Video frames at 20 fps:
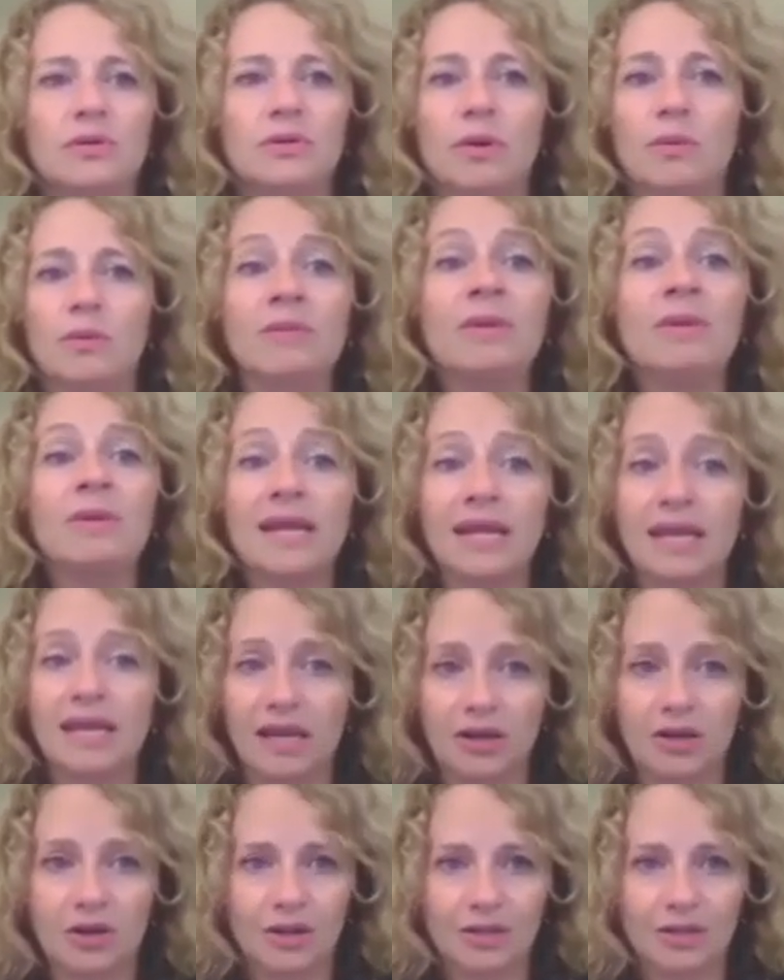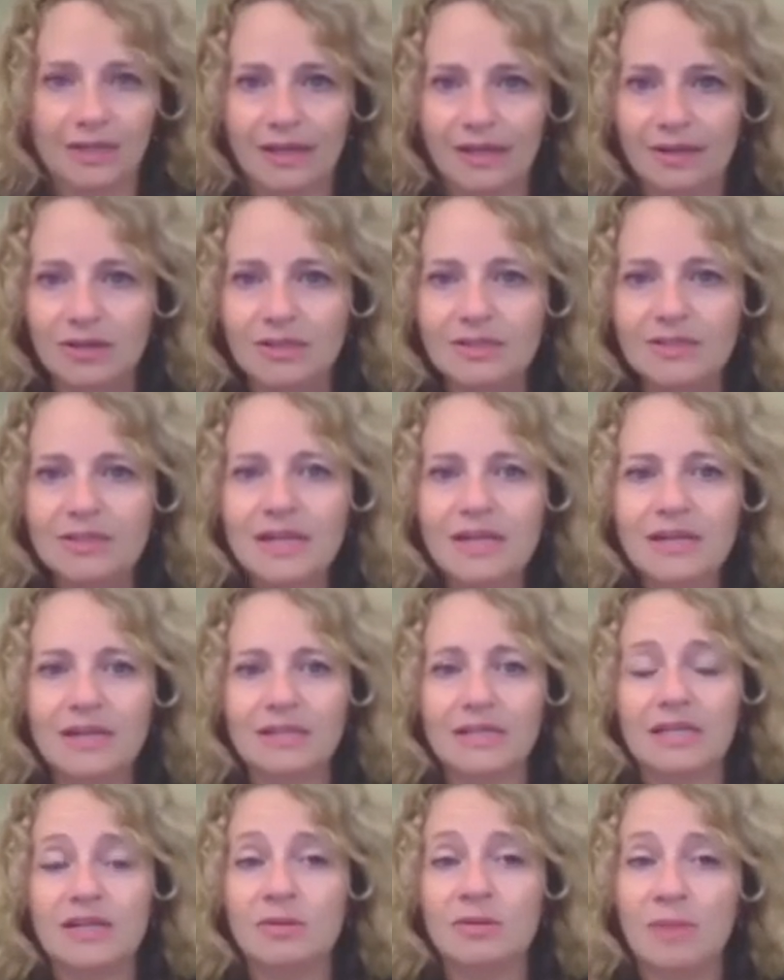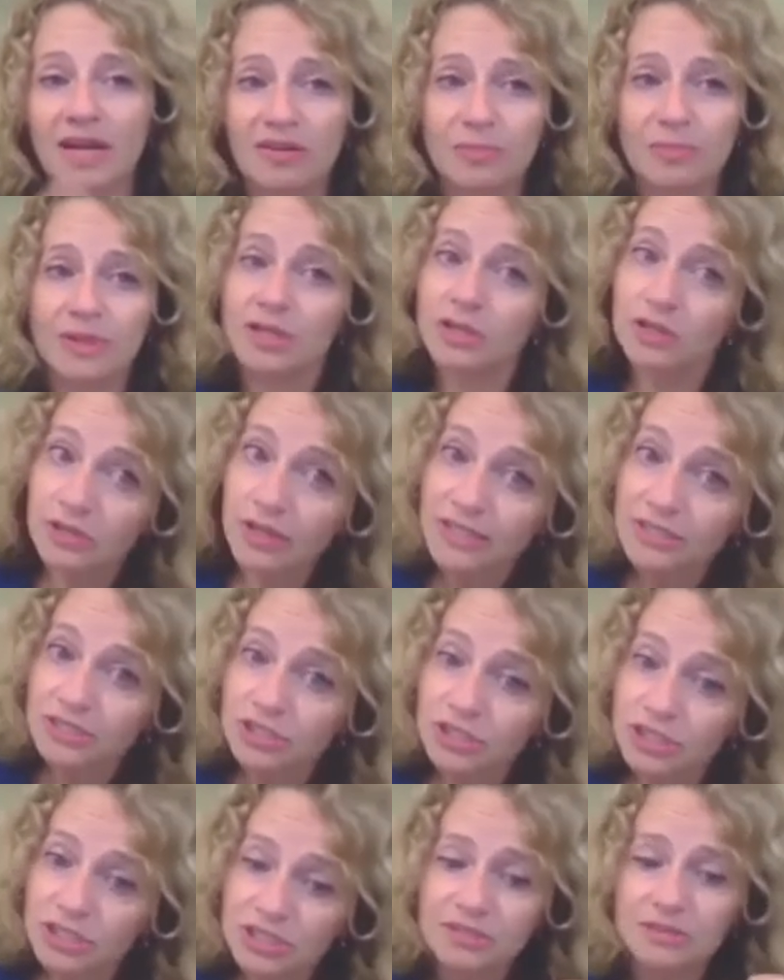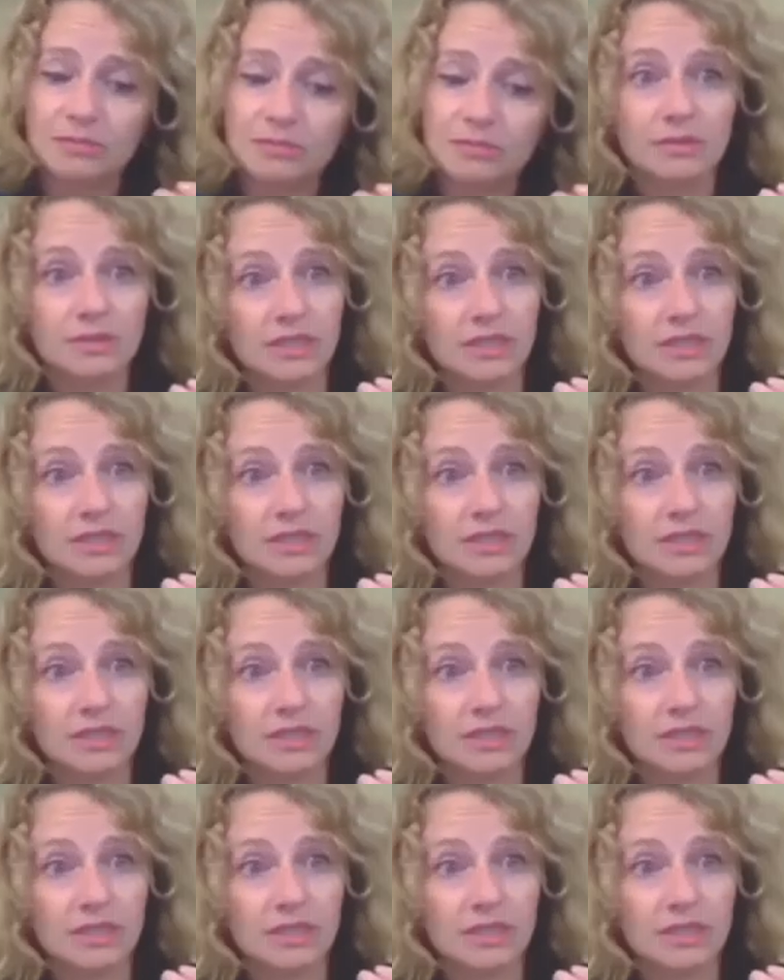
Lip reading: What do you mean I can't call legal? Legal might have been a crutch.